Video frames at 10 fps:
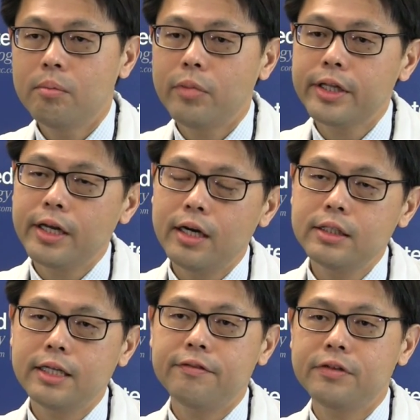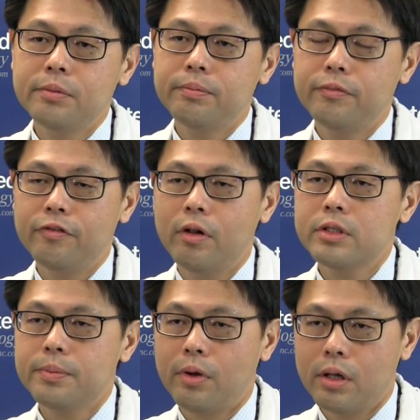but there are definitely
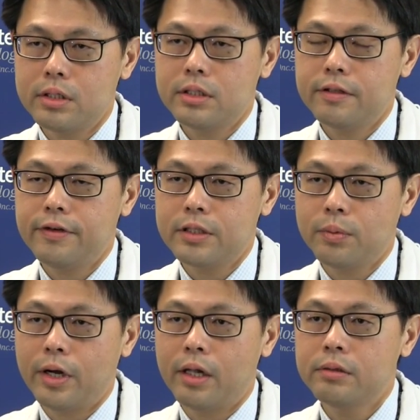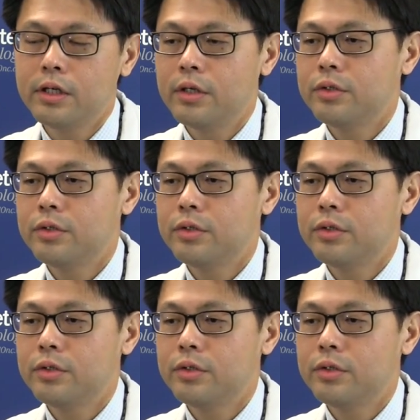false positives as well.